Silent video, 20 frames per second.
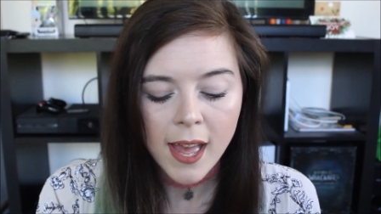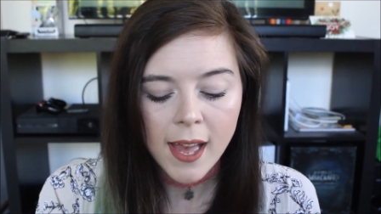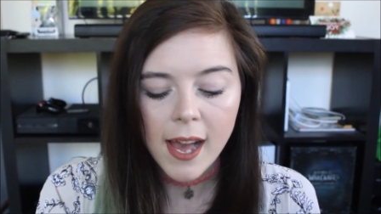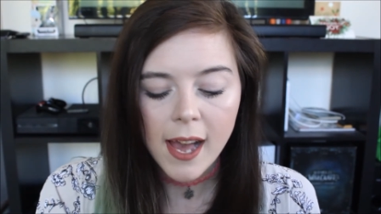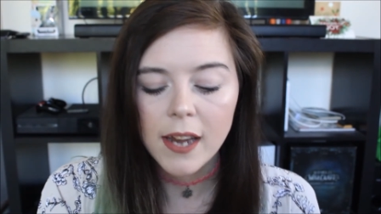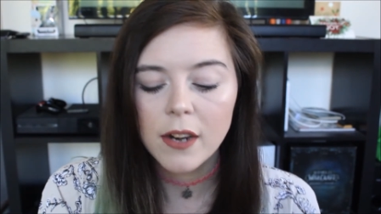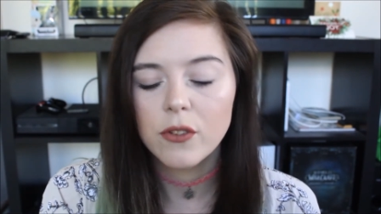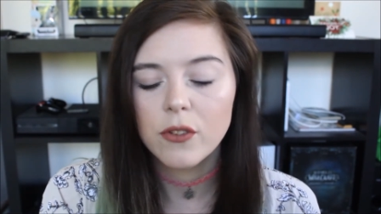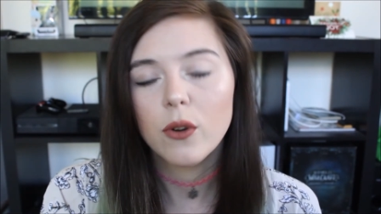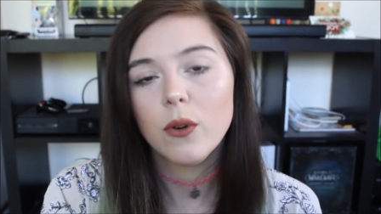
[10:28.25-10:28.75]

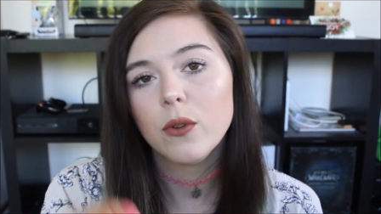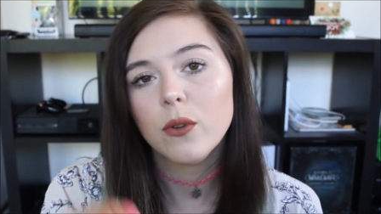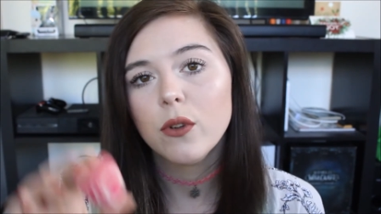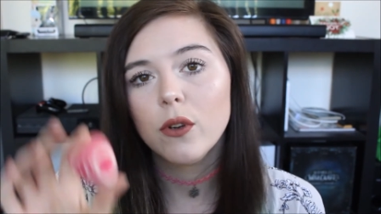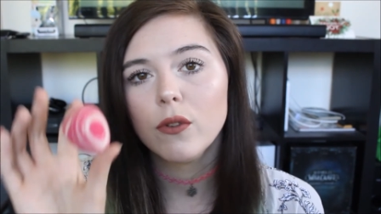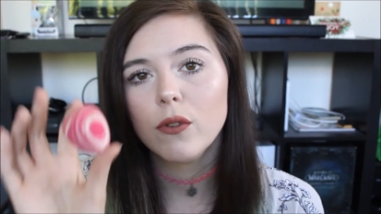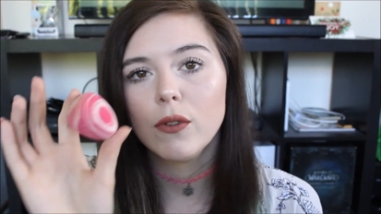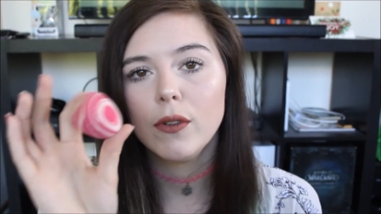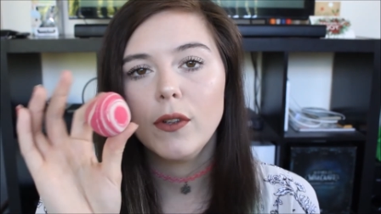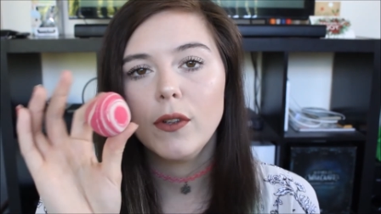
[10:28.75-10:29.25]
And it's
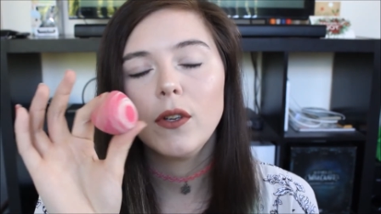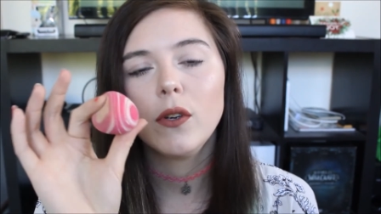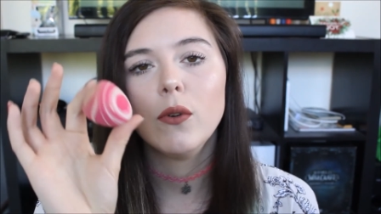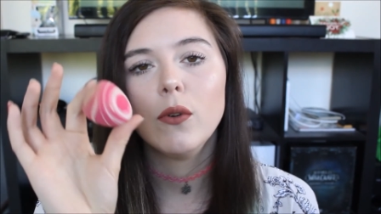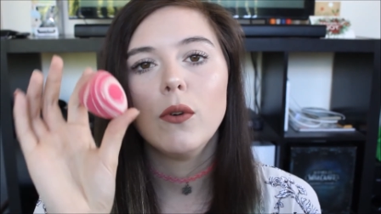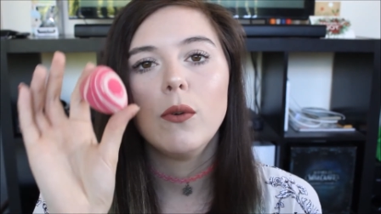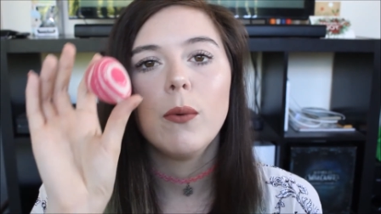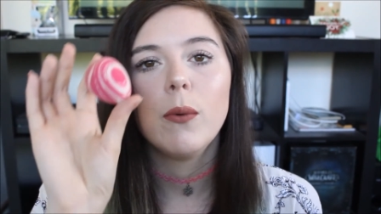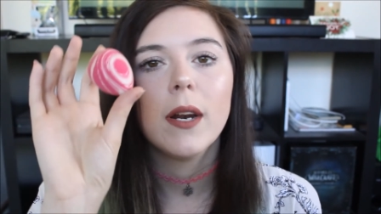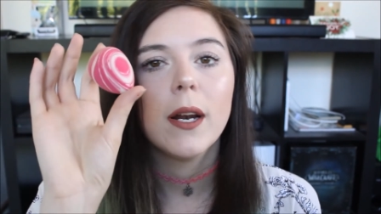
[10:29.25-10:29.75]
also really
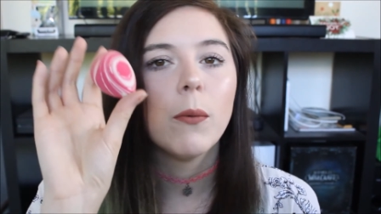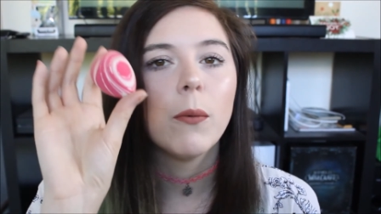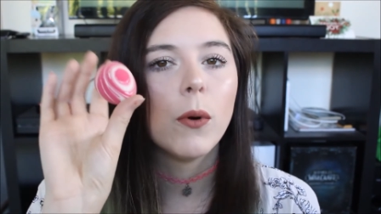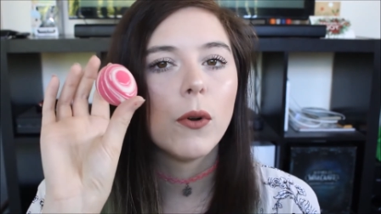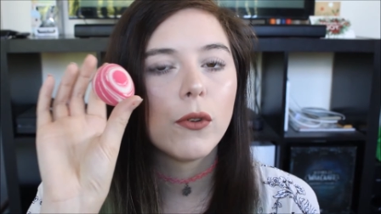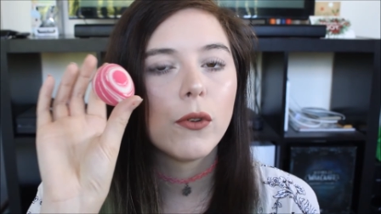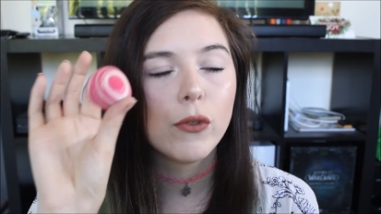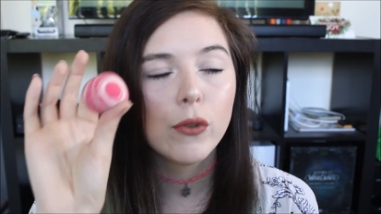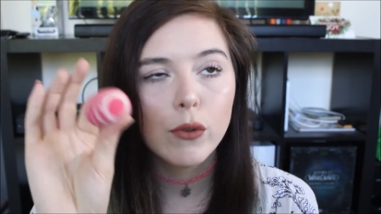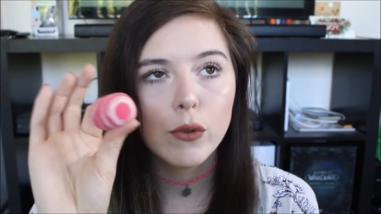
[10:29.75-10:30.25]
good when I
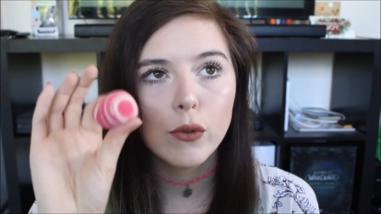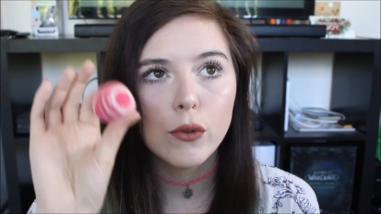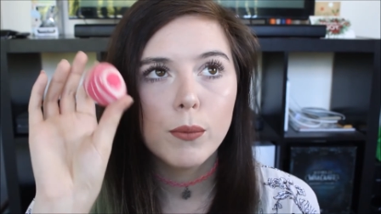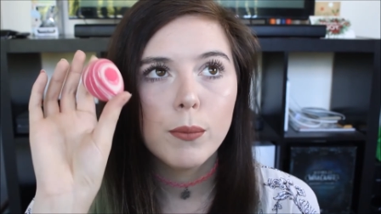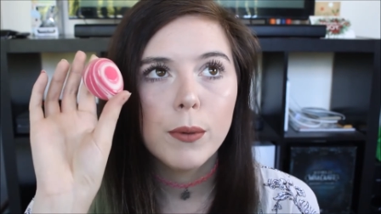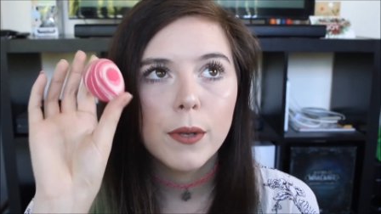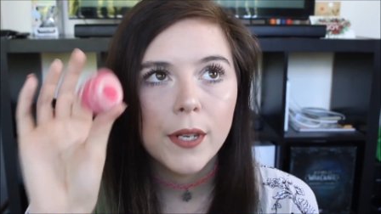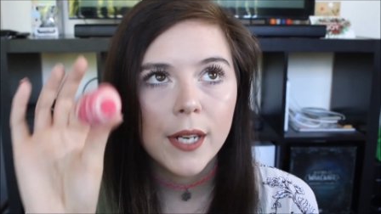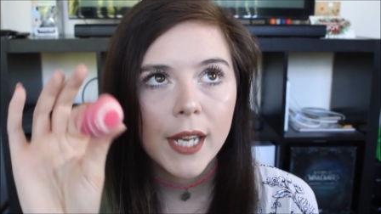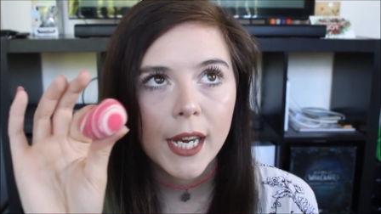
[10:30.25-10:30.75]
want
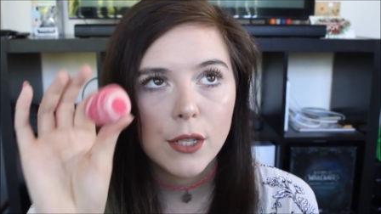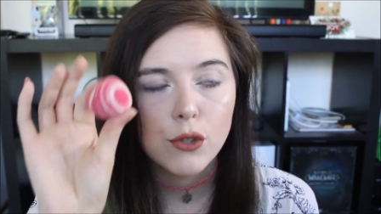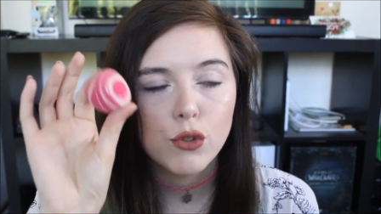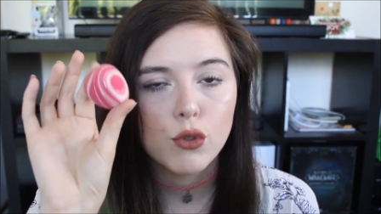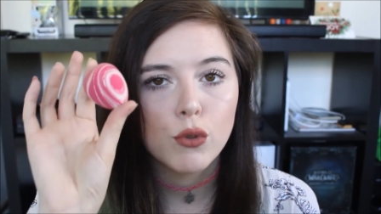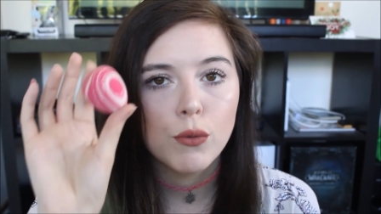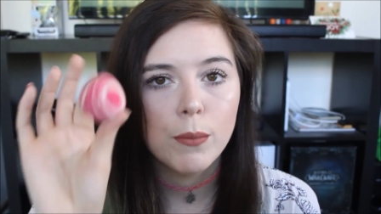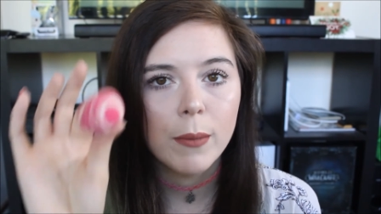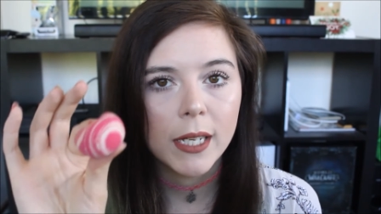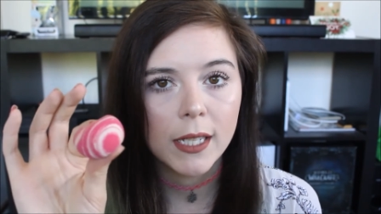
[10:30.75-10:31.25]
super
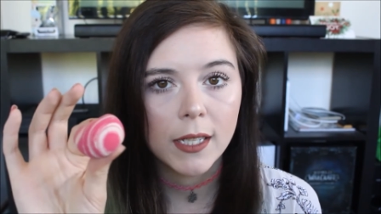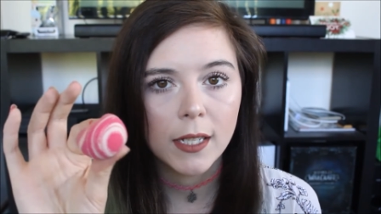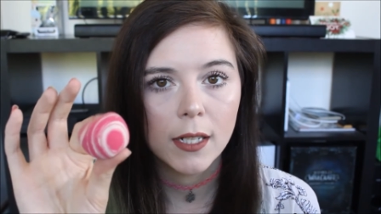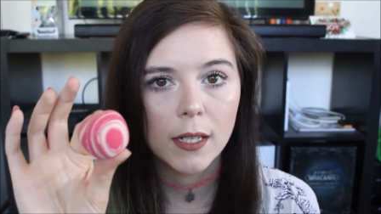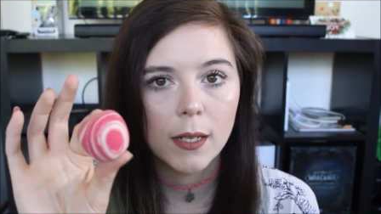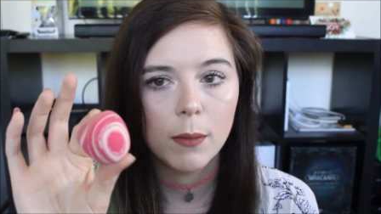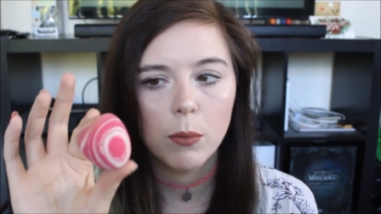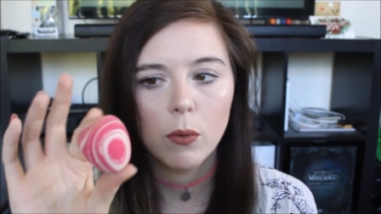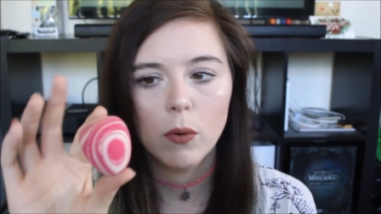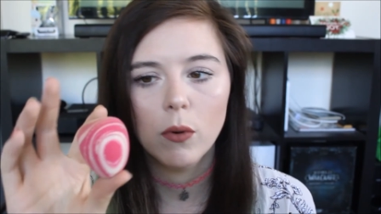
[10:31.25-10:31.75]
natural
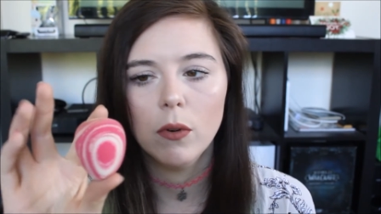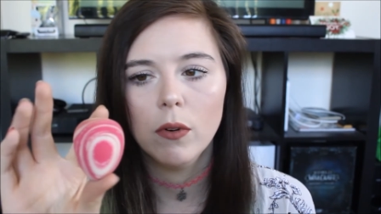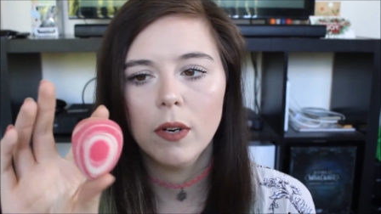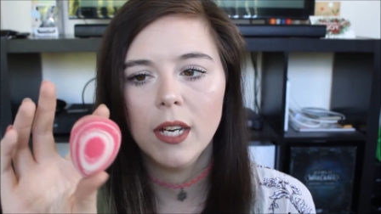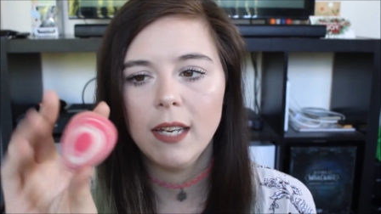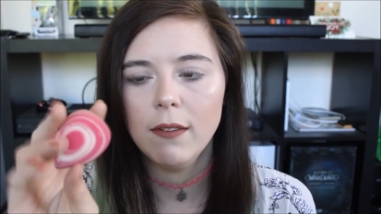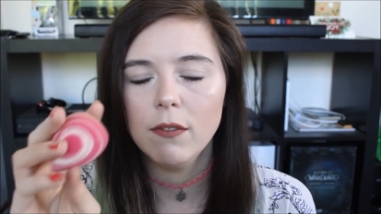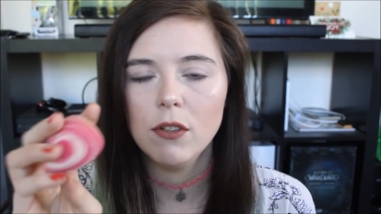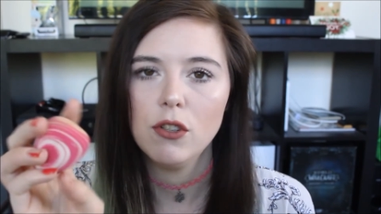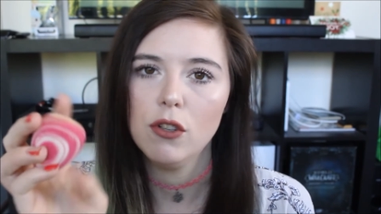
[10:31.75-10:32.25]
makeup or
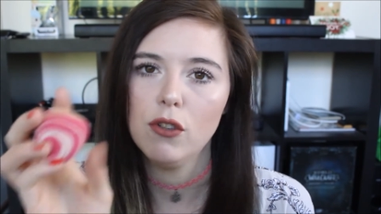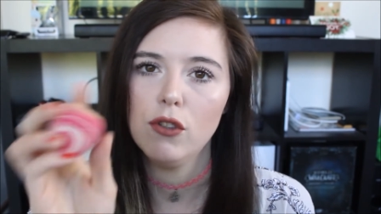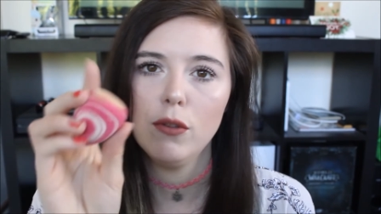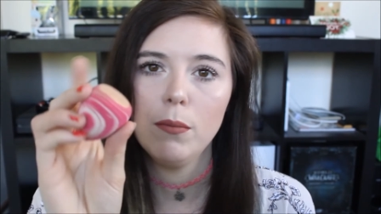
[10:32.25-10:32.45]
even just